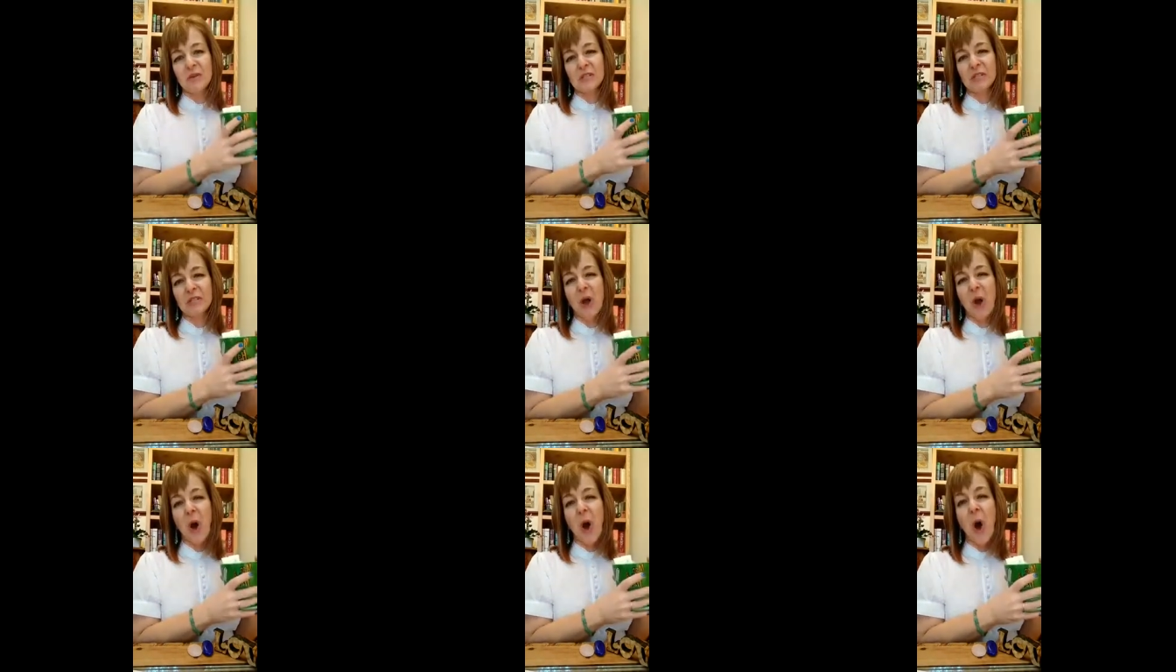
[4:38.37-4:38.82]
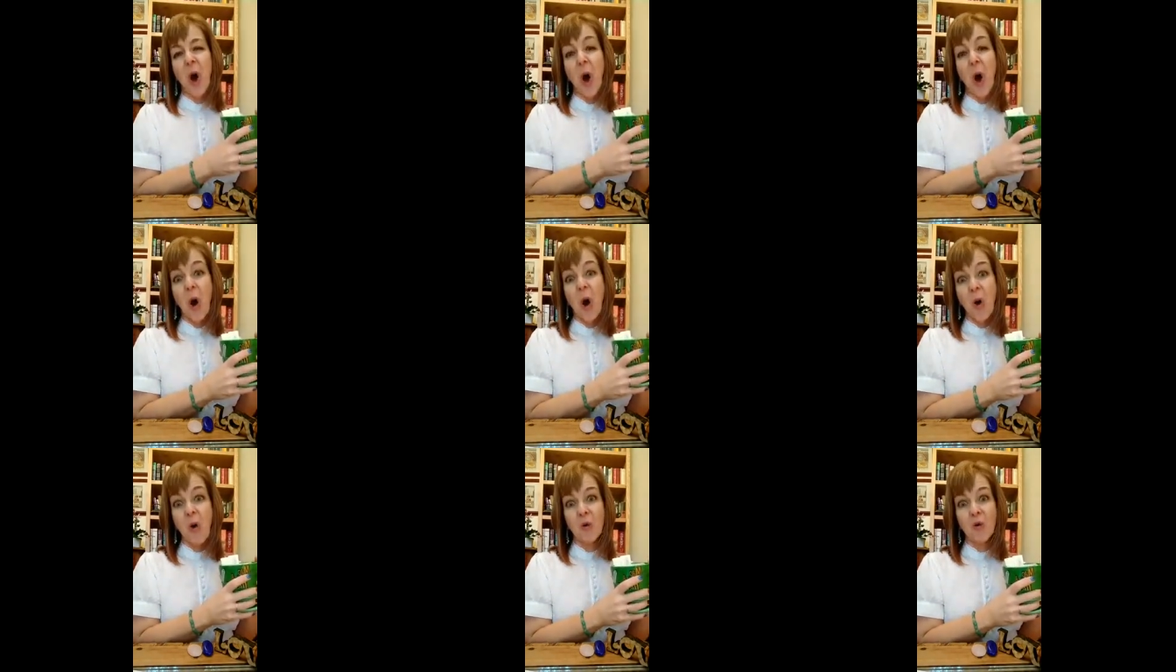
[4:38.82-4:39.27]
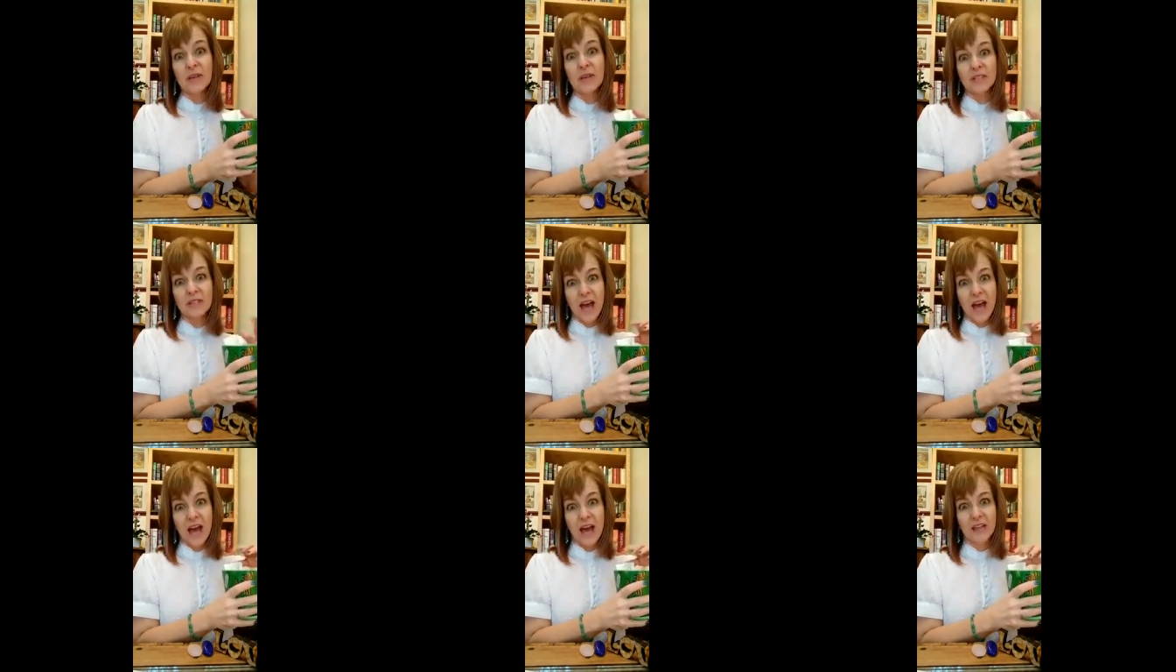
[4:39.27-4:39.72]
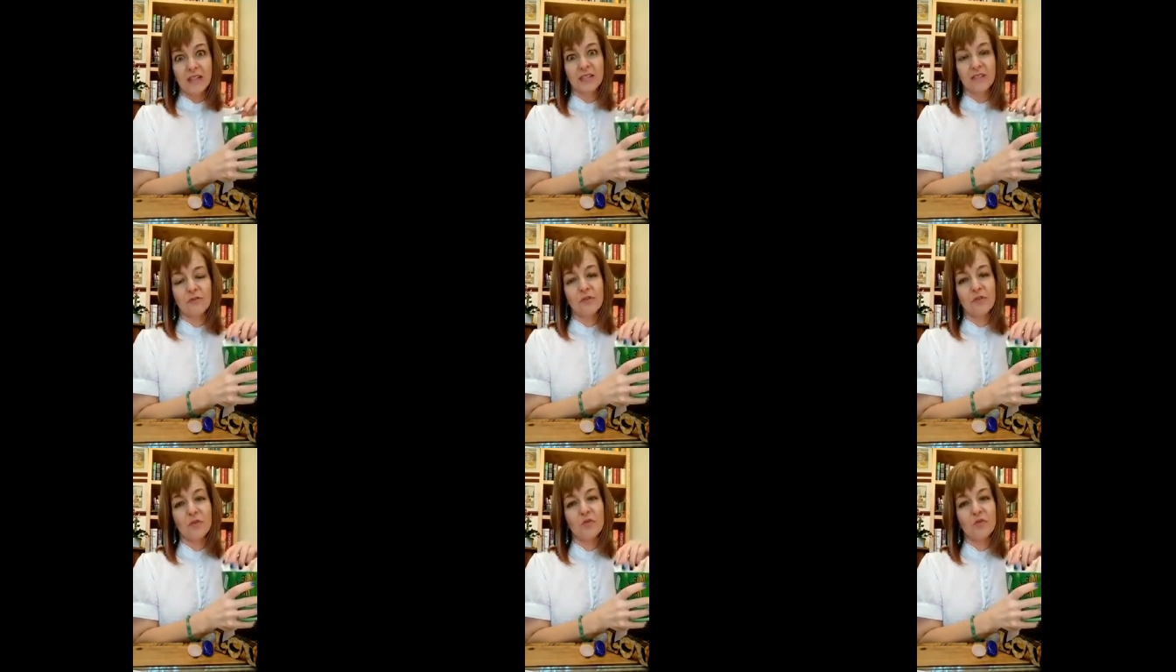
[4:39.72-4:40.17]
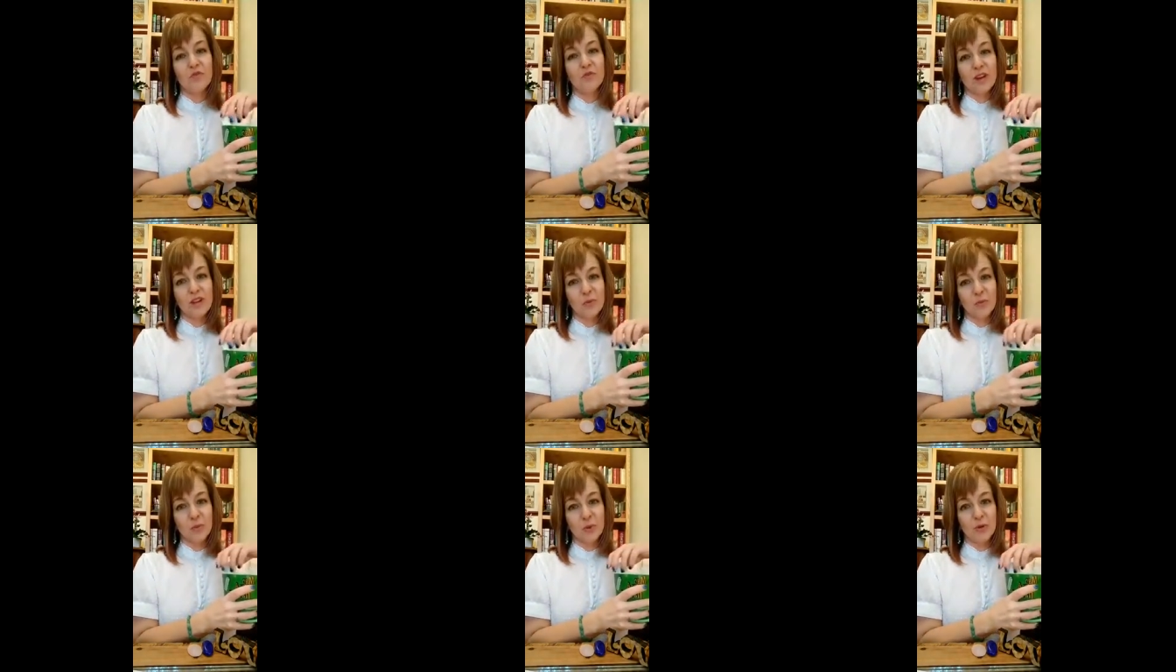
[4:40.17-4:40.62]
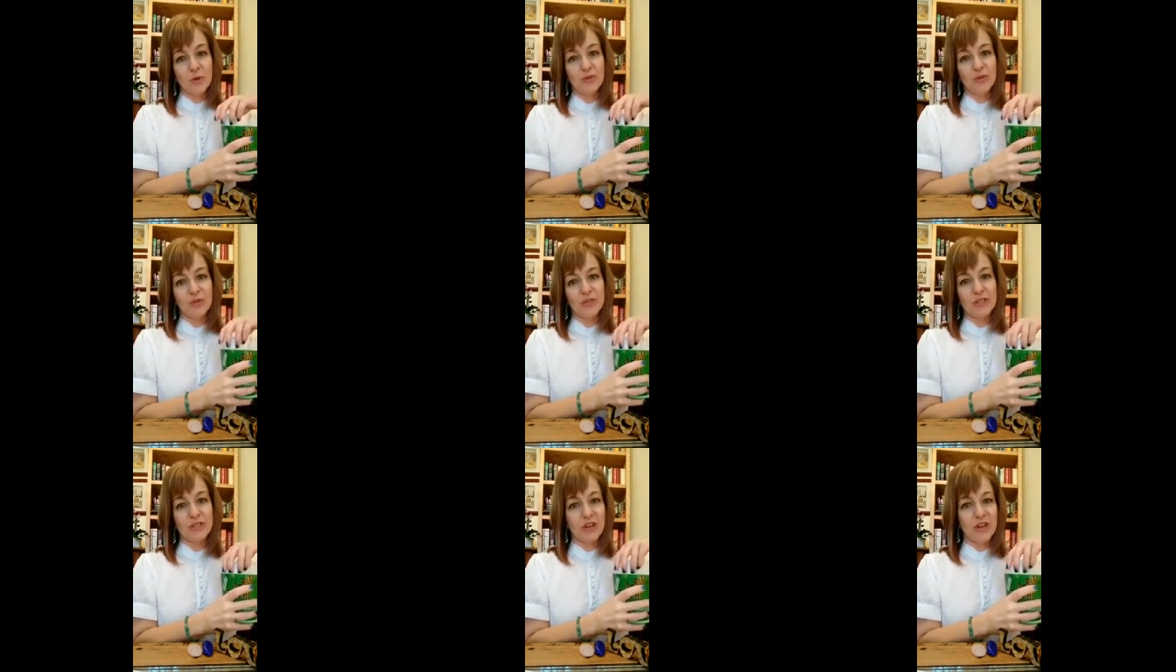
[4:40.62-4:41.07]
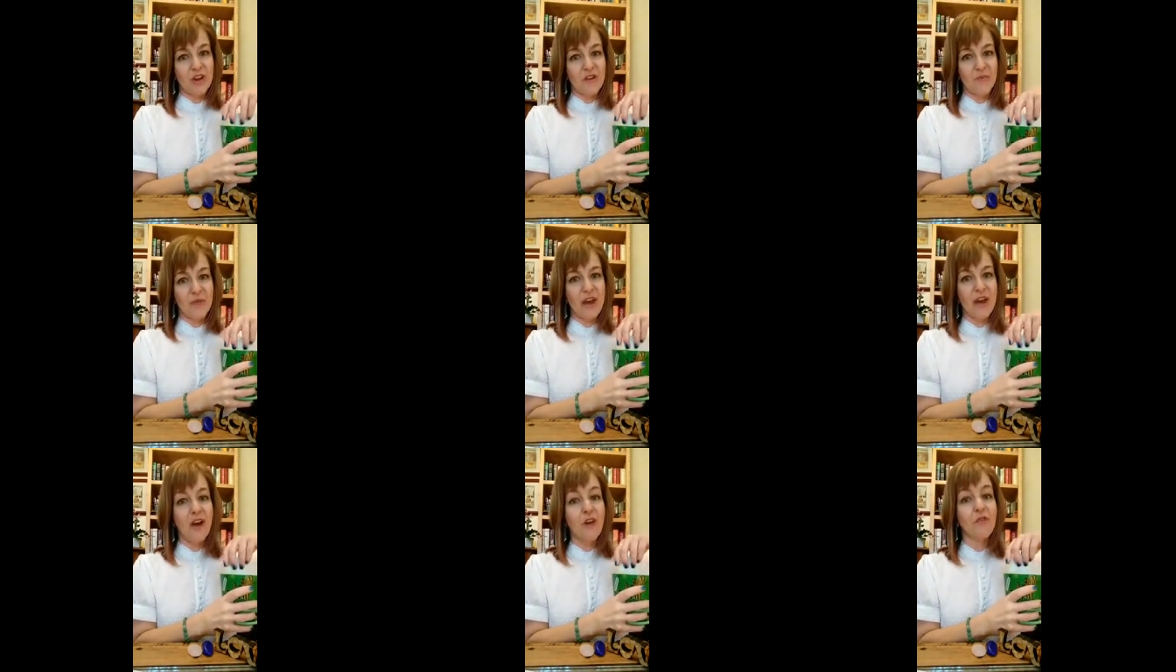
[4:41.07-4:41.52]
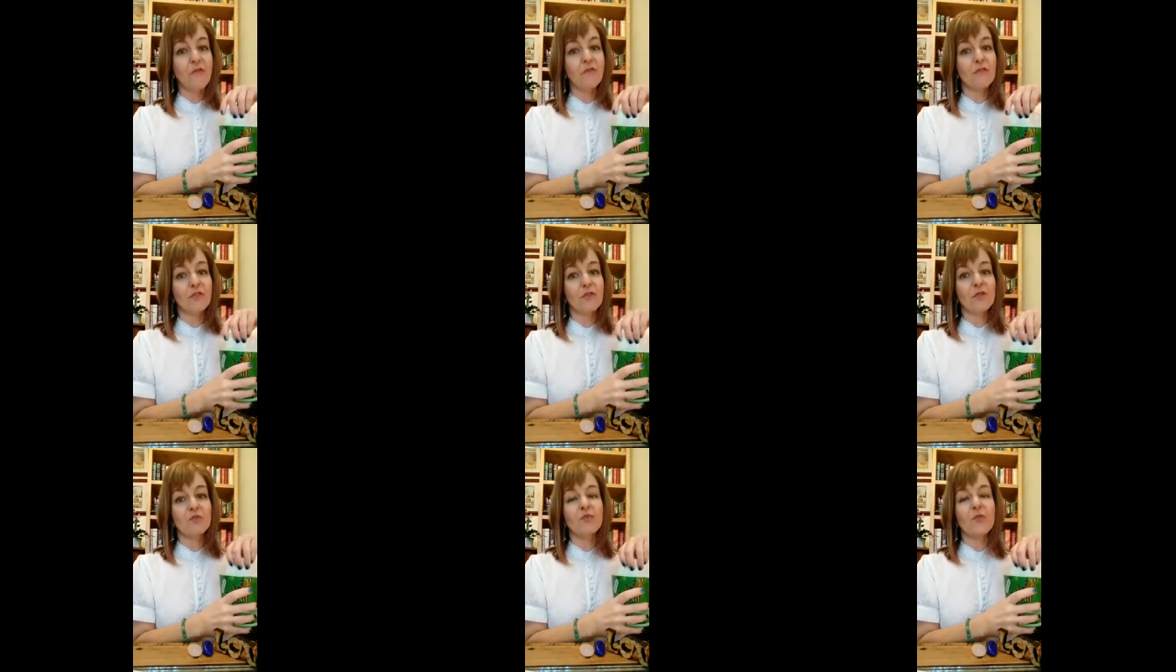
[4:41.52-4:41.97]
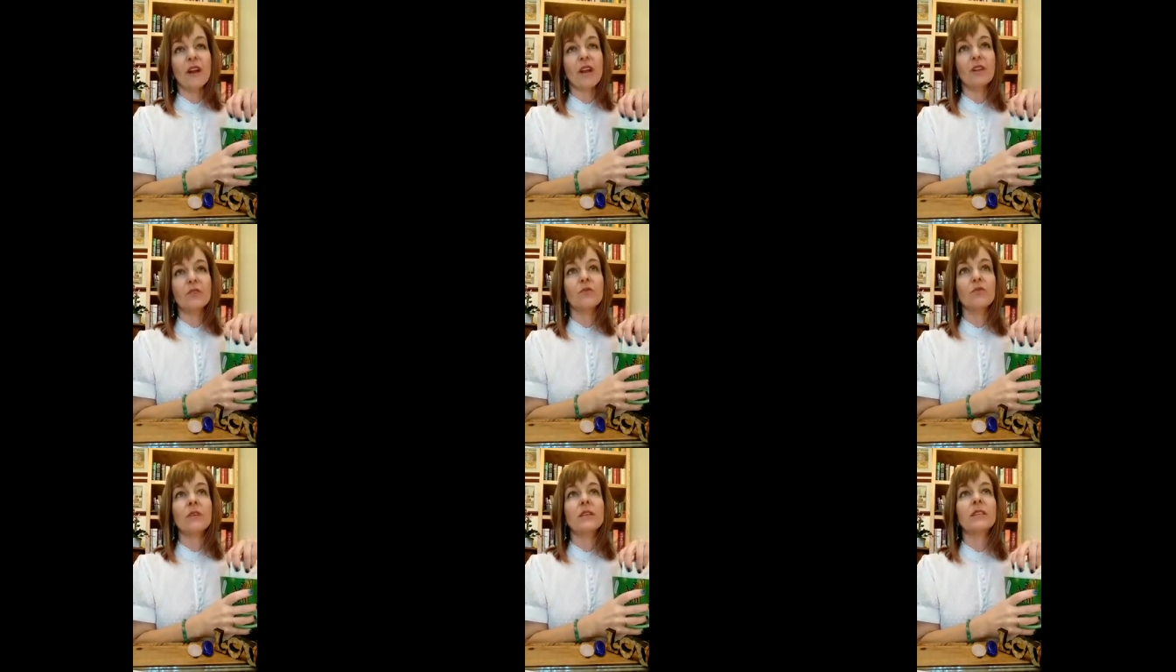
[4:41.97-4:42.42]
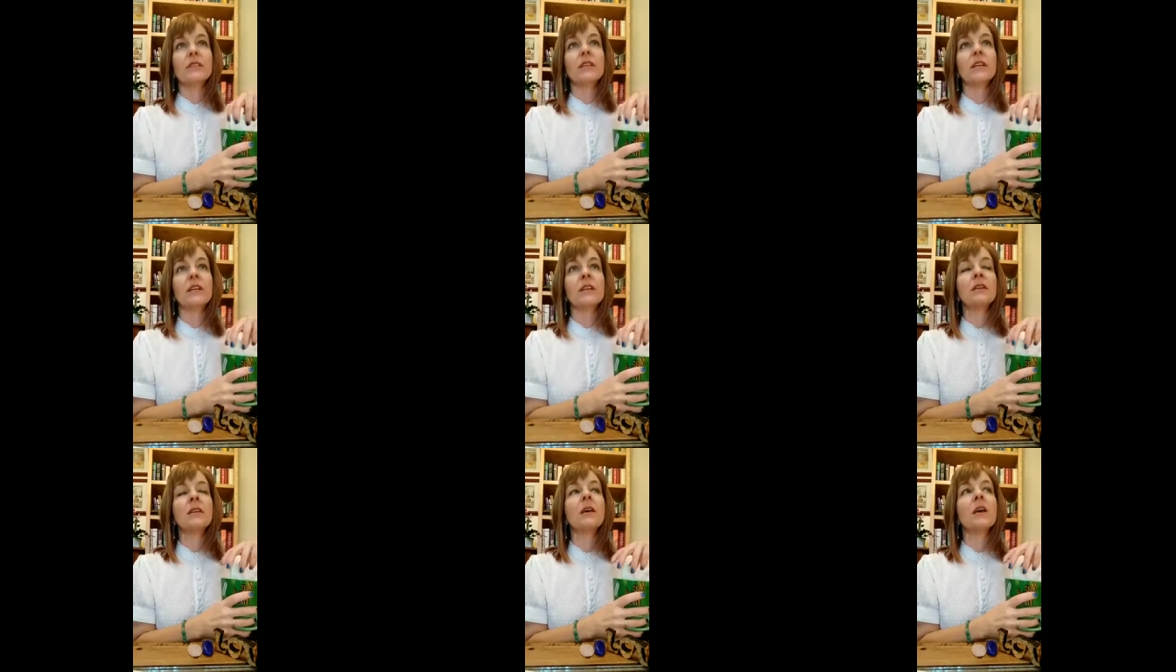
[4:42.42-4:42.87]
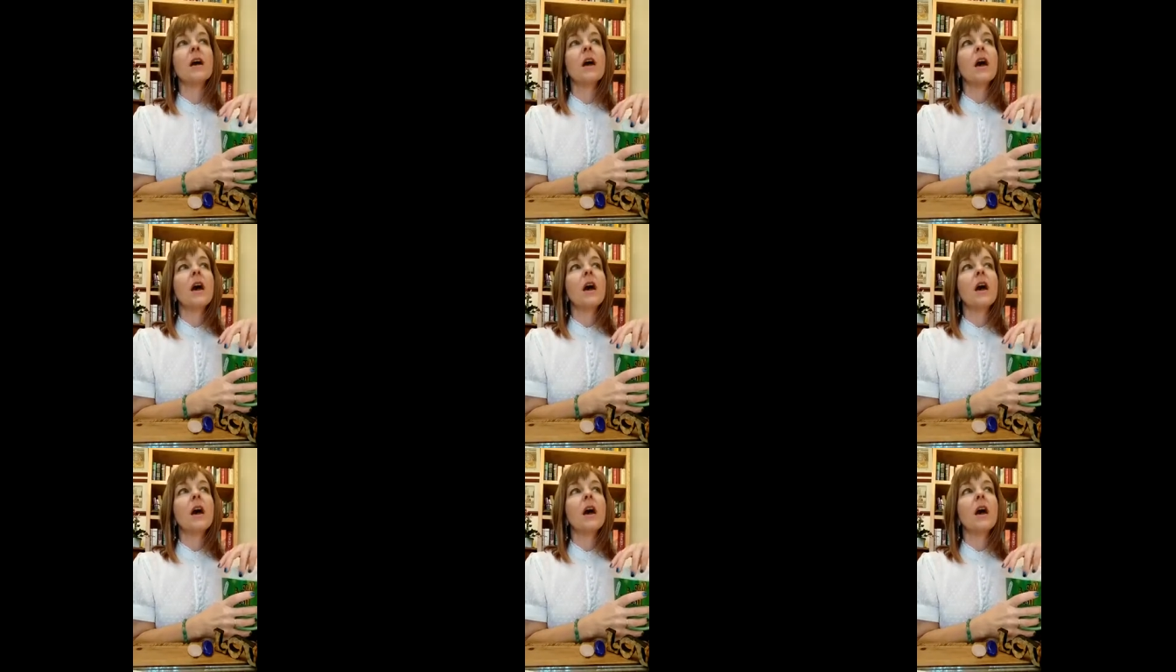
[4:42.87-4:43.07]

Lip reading: because I always ask for the right person to come out for the right reason.